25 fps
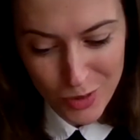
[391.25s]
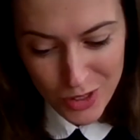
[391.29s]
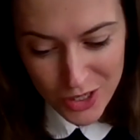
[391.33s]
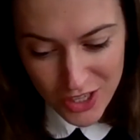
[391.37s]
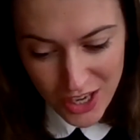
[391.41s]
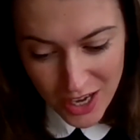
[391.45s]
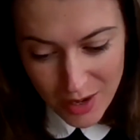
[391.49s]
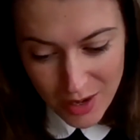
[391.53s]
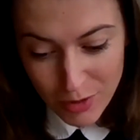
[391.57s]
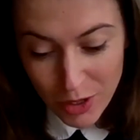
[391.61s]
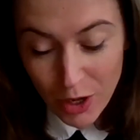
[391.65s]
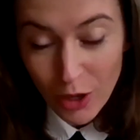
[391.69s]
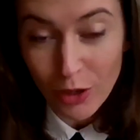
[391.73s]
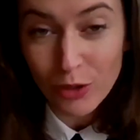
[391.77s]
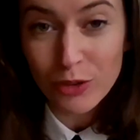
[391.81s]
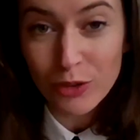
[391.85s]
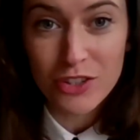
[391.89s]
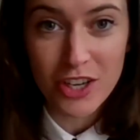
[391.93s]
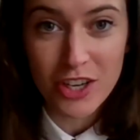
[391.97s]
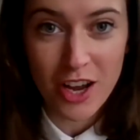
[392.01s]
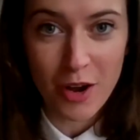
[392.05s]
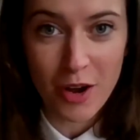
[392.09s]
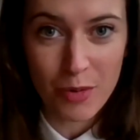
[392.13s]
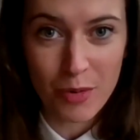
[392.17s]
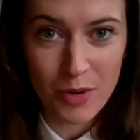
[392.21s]
we shape
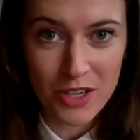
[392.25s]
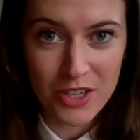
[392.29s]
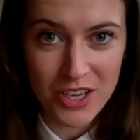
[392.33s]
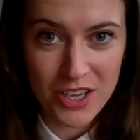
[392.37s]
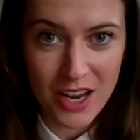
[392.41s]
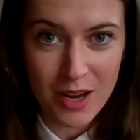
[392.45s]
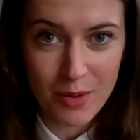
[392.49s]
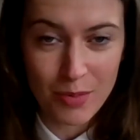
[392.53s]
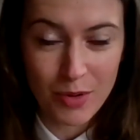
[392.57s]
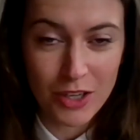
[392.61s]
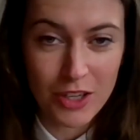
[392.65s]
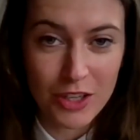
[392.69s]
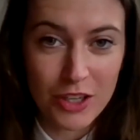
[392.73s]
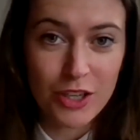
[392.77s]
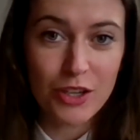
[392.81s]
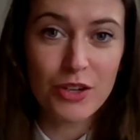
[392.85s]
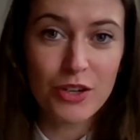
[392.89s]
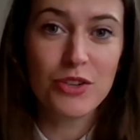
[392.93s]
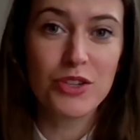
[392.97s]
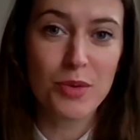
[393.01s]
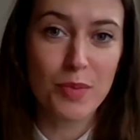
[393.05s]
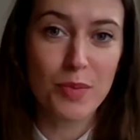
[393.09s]
culture, we shape a huge